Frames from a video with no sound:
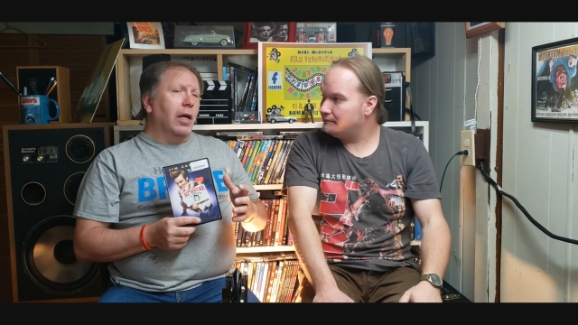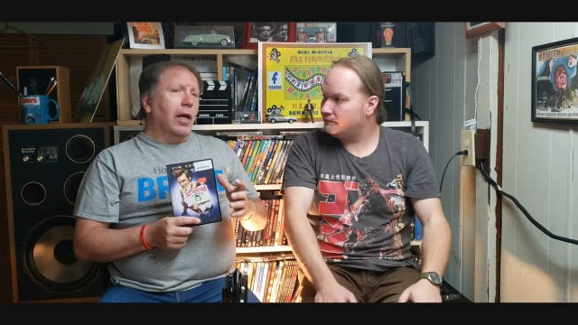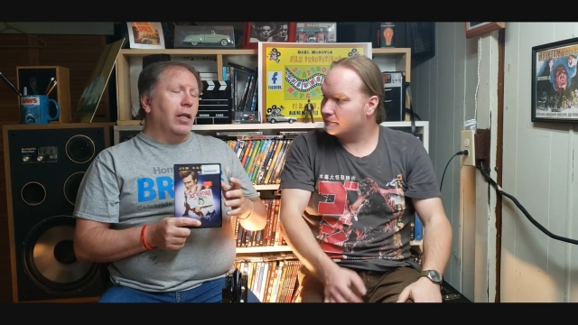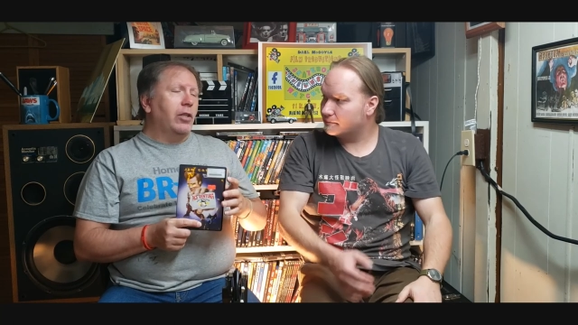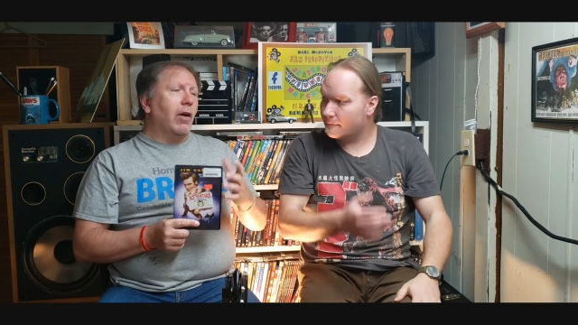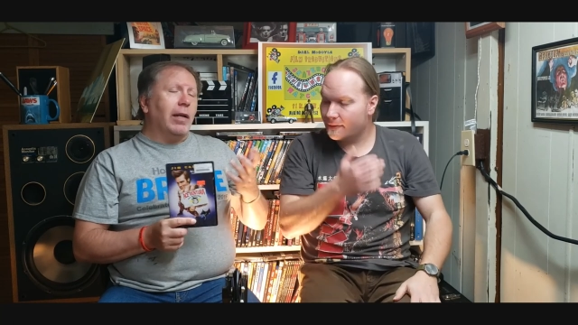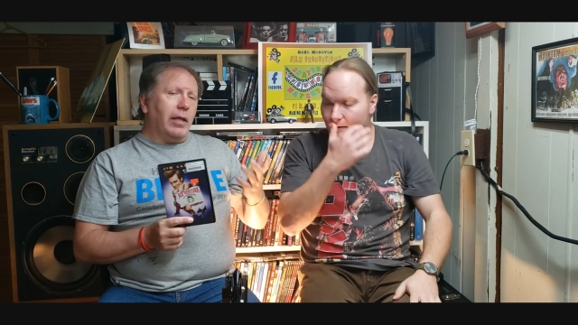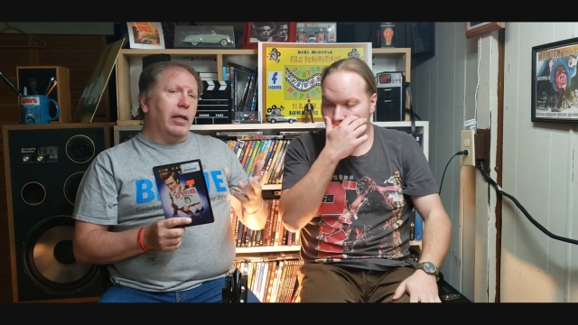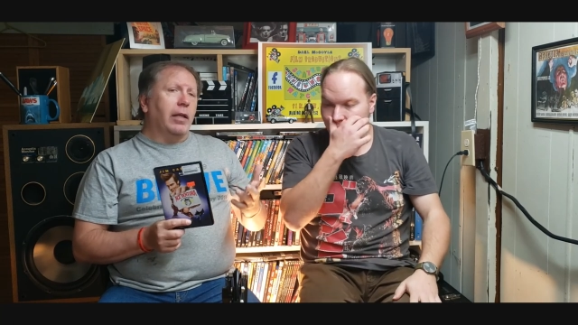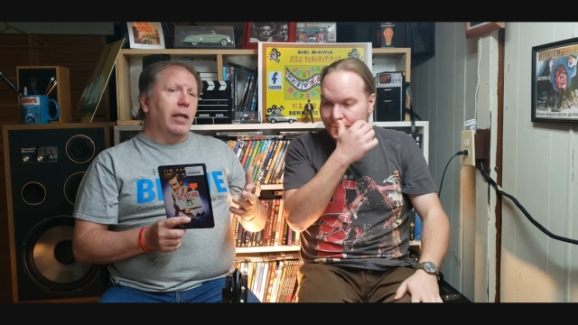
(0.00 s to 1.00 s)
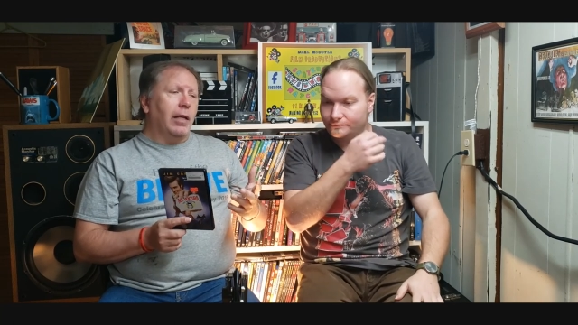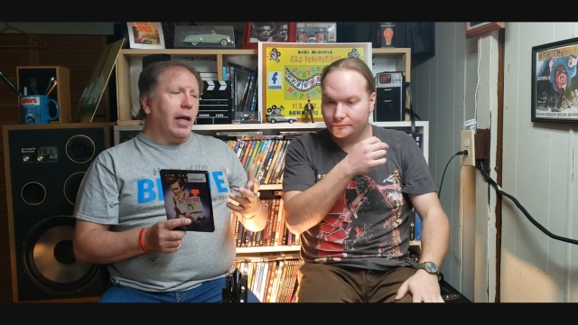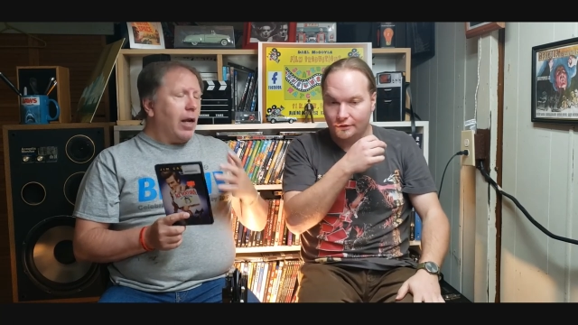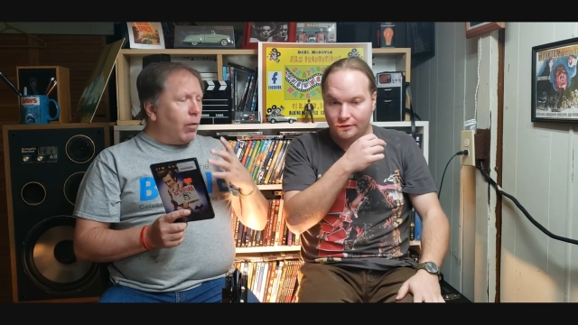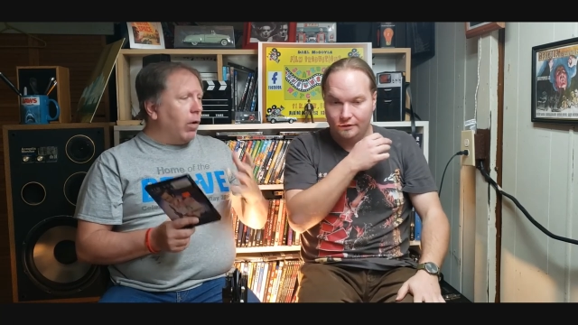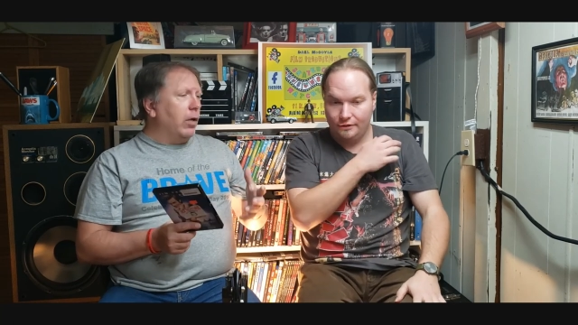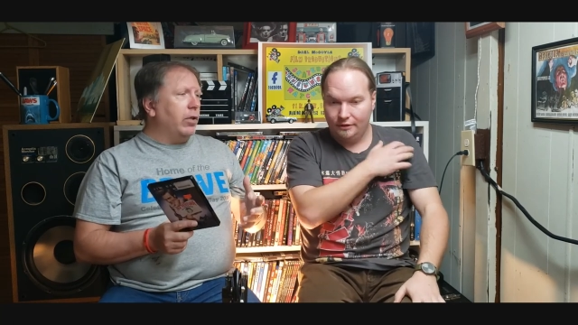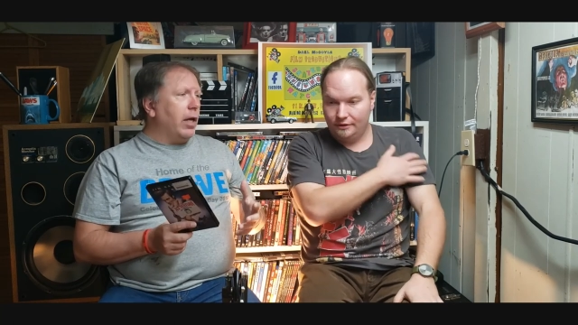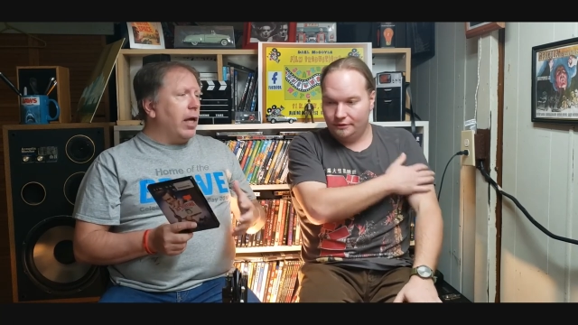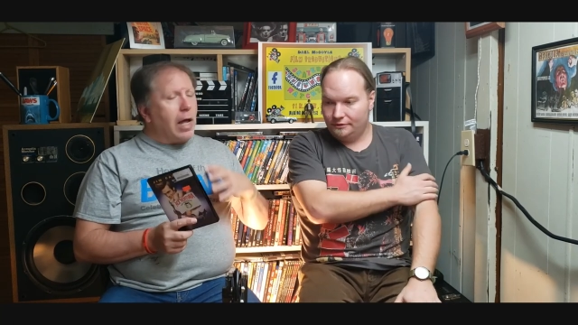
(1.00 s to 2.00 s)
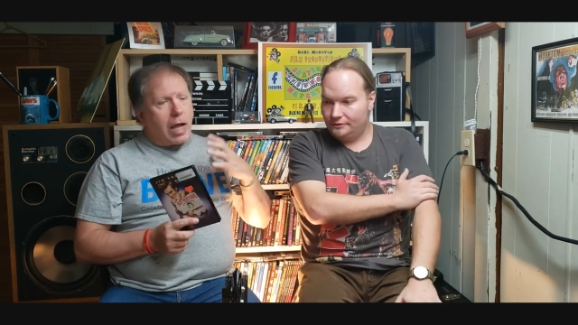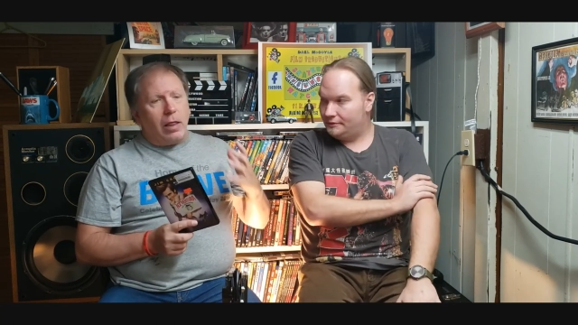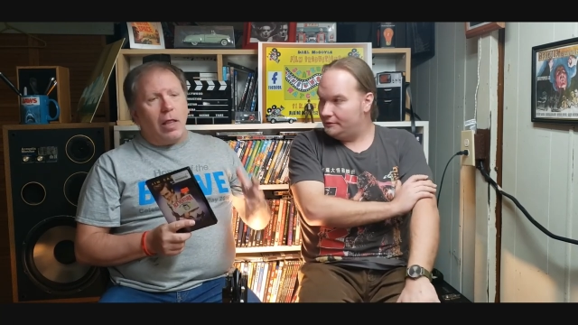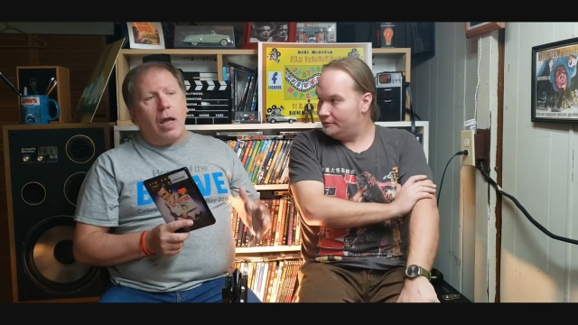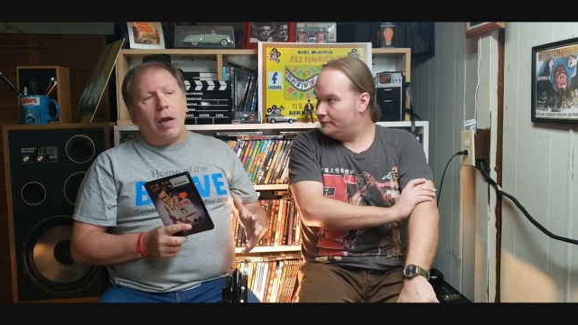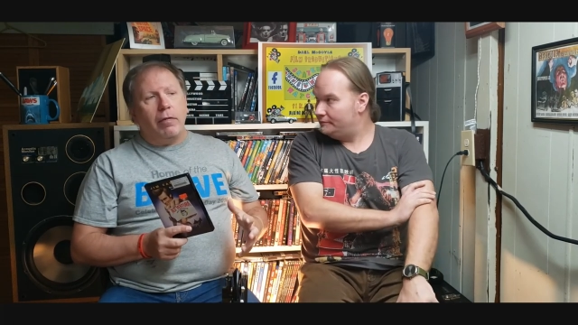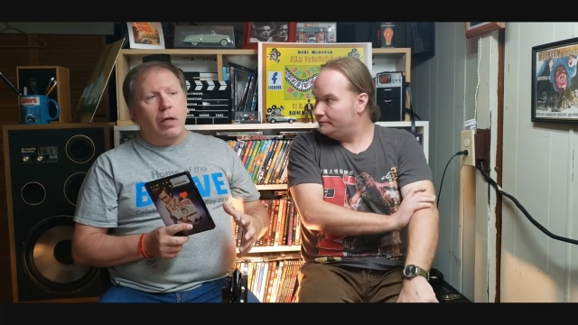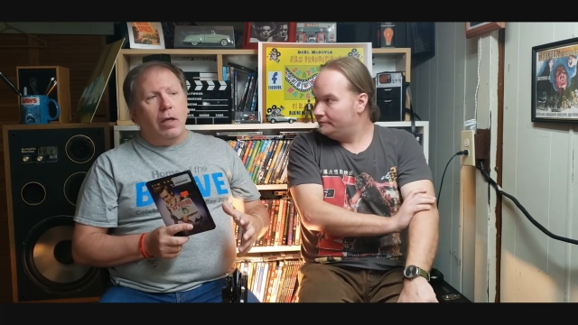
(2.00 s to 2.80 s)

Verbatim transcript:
Speaker 1: And so I did, and I watched it, and I laughed.